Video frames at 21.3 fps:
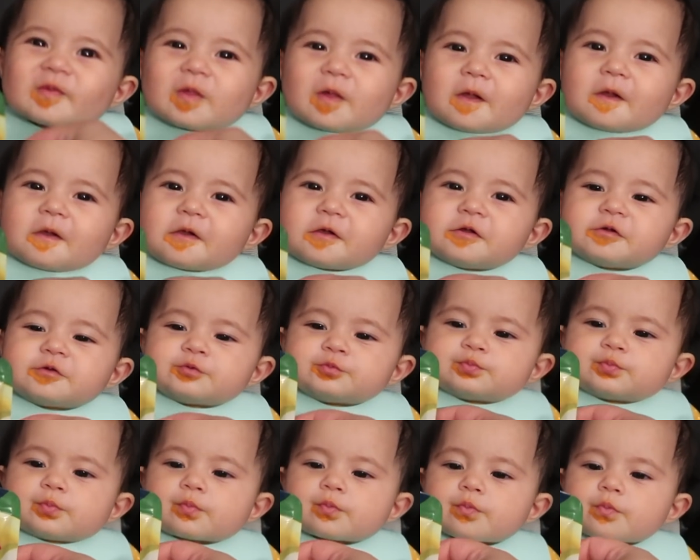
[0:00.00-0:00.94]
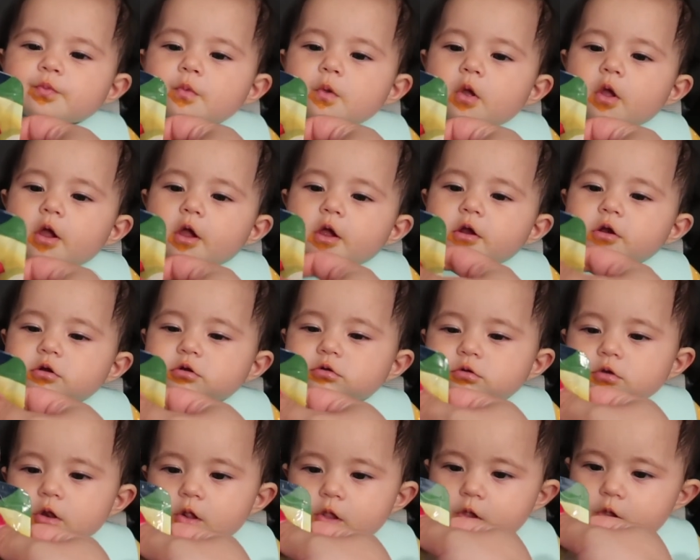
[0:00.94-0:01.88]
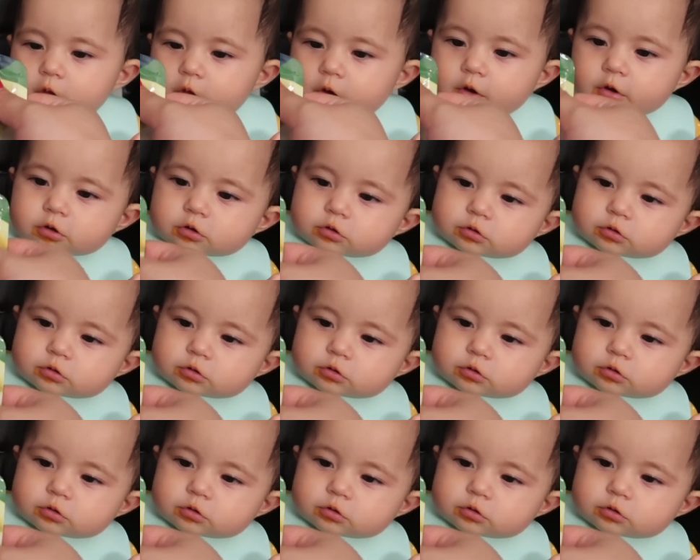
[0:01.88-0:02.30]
the same one we started at lunch.